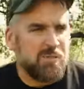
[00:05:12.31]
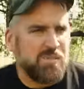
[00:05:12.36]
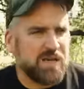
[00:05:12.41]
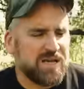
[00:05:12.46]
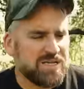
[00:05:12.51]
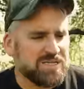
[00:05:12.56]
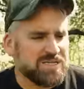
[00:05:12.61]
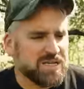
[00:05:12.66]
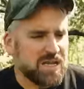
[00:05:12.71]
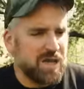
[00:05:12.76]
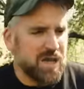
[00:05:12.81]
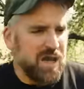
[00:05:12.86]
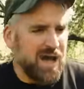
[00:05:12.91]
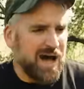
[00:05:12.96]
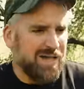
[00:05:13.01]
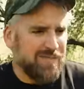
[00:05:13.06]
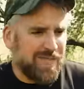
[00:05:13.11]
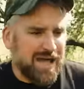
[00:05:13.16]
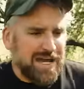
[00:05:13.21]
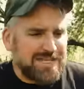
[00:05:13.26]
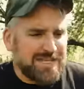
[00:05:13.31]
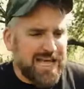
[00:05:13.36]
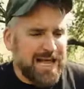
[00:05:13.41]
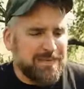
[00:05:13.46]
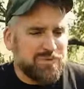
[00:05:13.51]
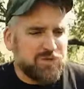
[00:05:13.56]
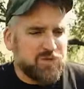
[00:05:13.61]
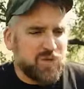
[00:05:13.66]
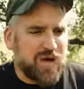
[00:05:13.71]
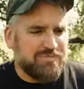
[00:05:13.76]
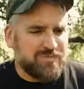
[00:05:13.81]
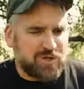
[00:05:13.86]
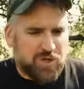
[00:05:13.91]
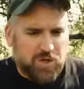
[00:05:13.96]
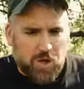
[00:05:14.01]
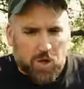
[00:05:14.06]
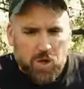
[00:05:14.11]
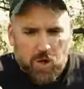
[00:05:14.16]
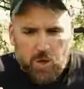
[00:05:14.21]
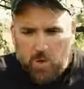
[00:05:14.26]
because a lot of times you have to
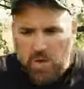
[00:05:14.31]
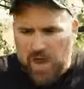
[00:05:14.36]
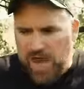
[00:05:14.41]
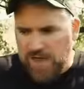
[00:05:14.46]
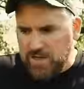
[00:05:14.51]
go